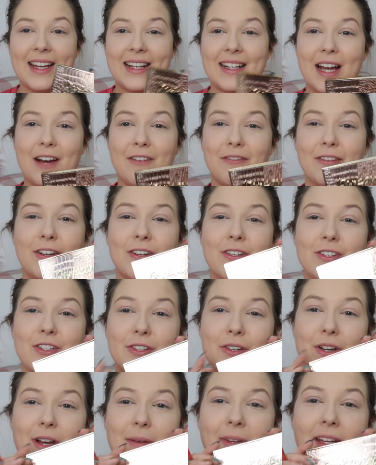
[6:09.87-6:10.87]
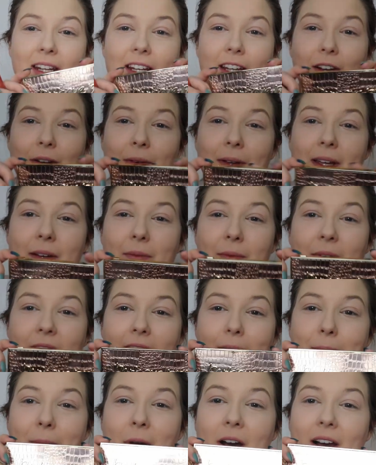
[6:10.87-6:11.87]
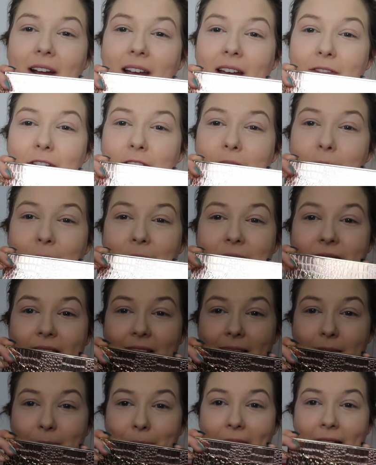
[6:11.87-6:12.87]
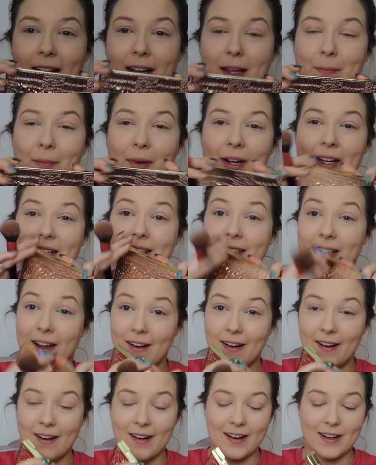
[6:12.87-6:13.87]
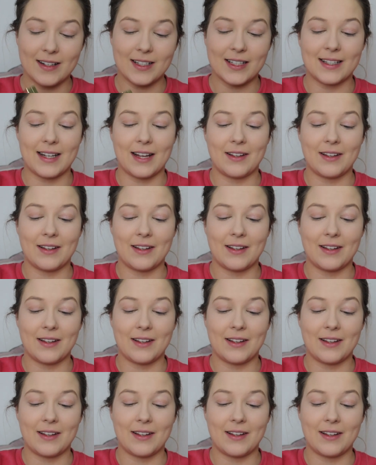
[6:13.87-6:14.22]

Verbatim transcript: Now for contour, I'm going to go in with the Park Avenue Princess palette by Tarte.